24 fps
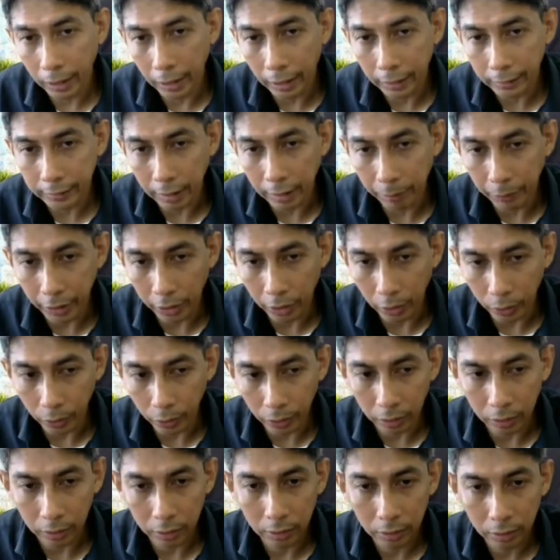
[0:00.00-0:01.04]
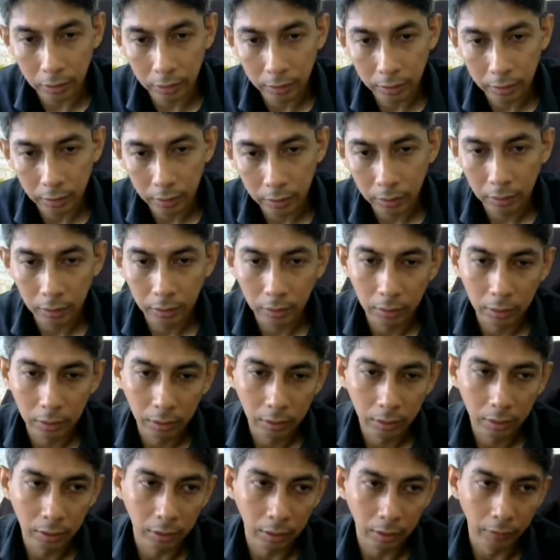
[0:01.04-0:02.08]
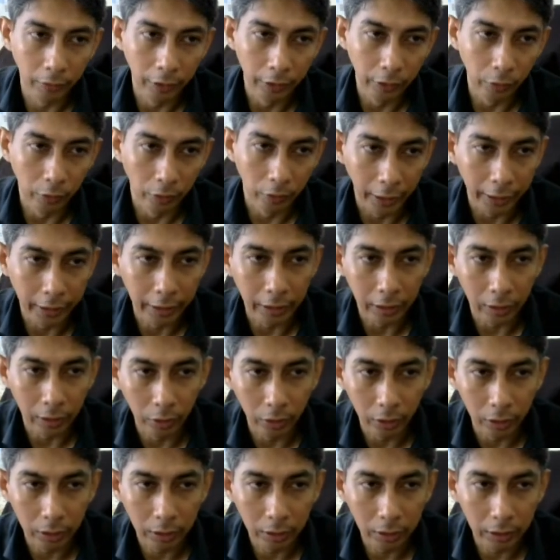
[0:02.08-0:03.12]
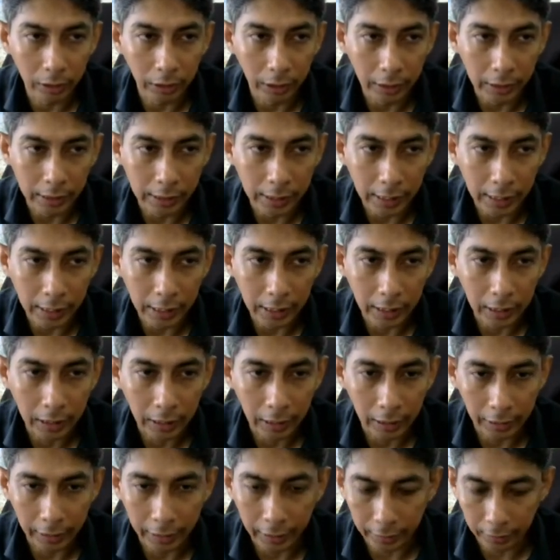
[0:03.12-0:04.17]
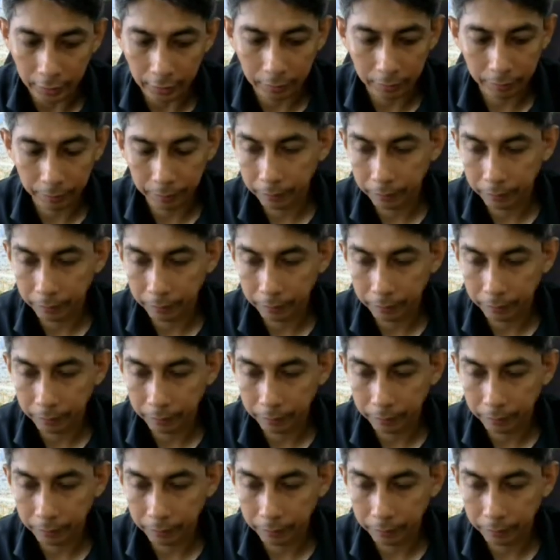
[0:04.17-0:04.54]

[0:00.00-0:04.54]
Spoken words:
assembly code. When you write the code in C like this.